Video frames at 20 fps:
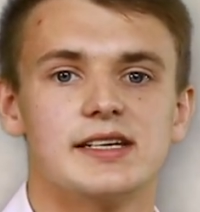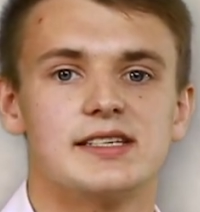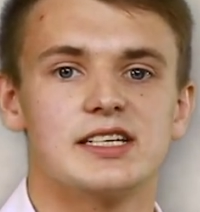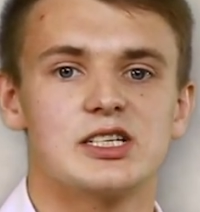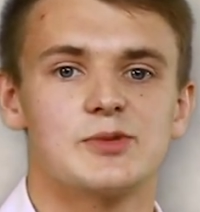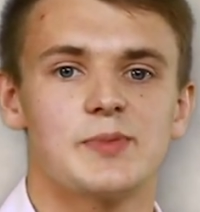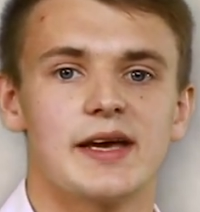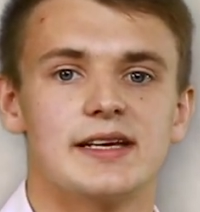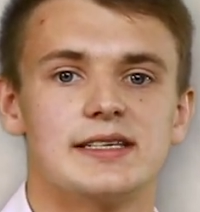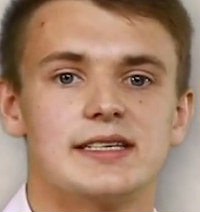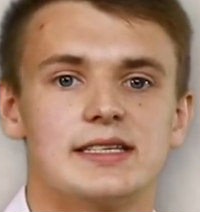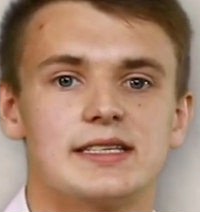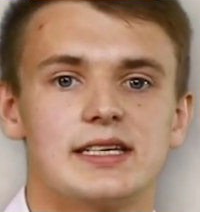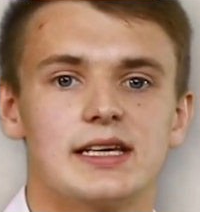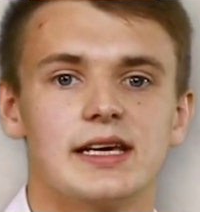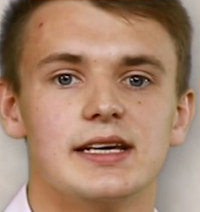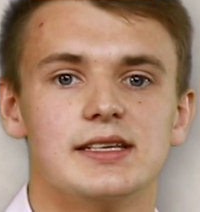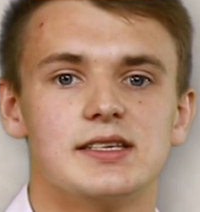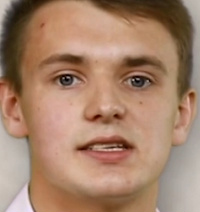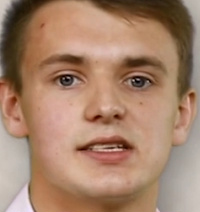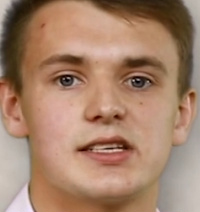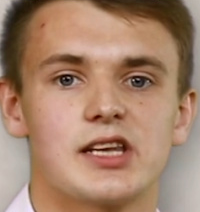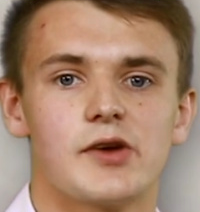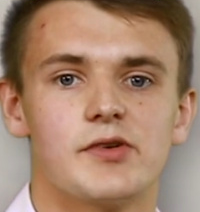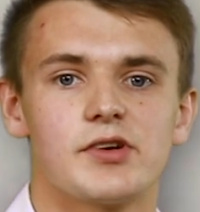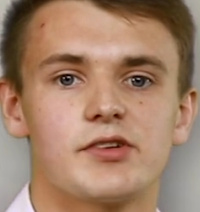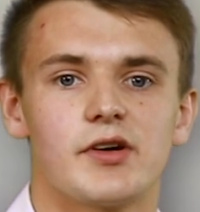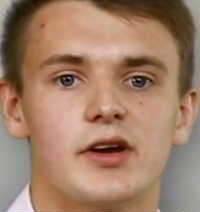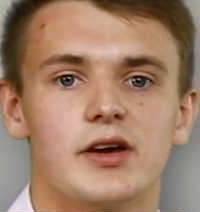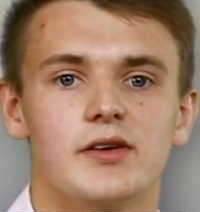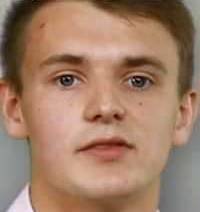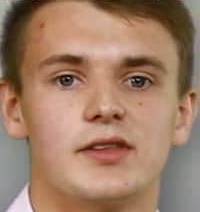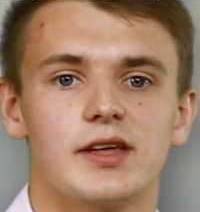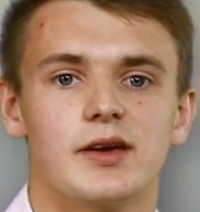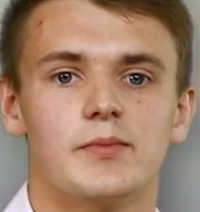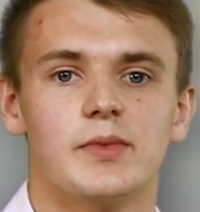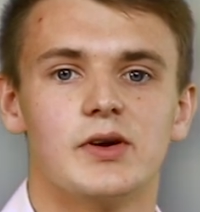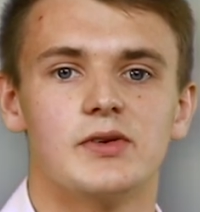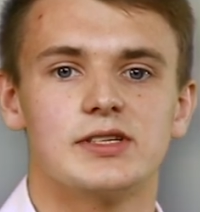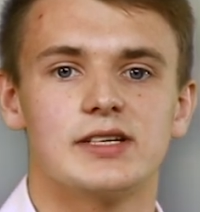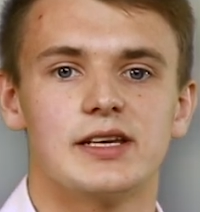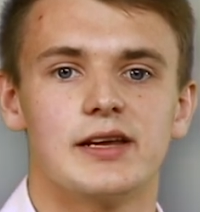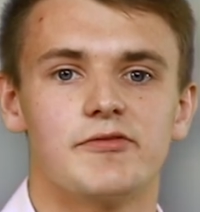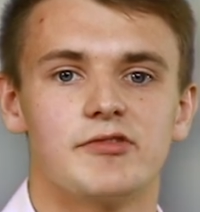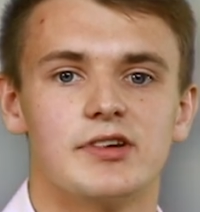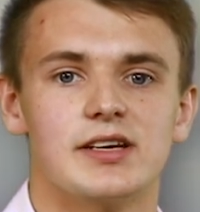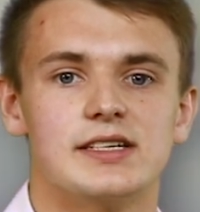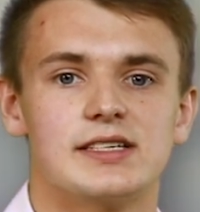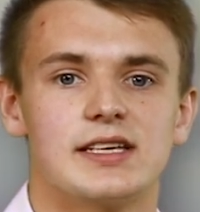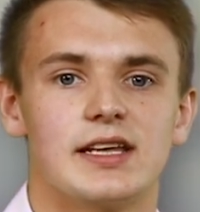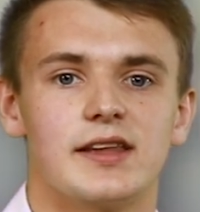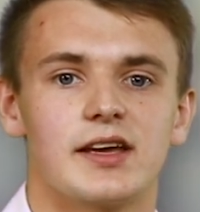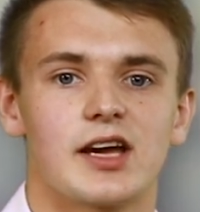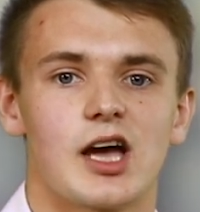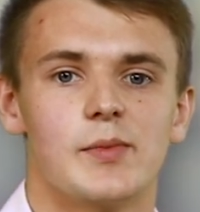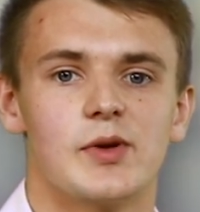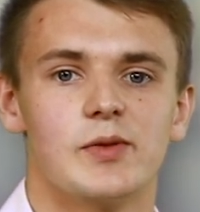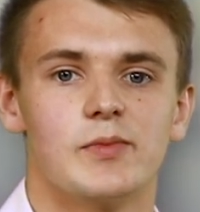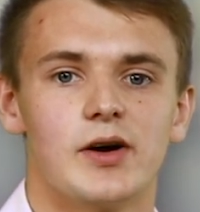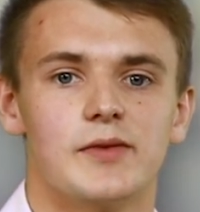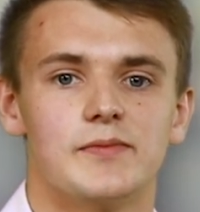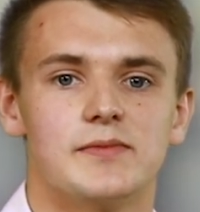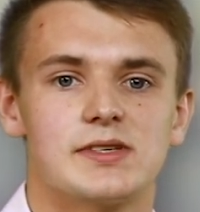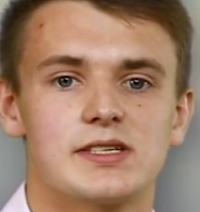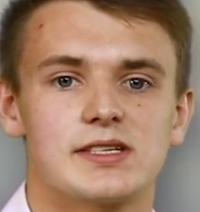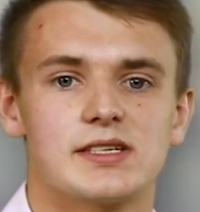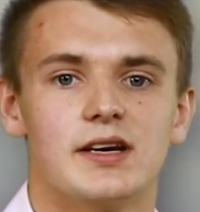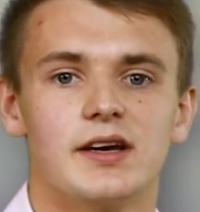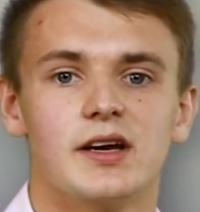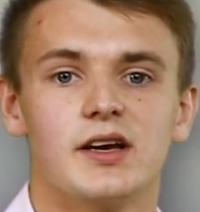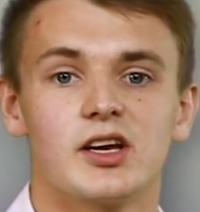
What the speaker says: is expected to lead to slower growth in milk deliveries in the coming months,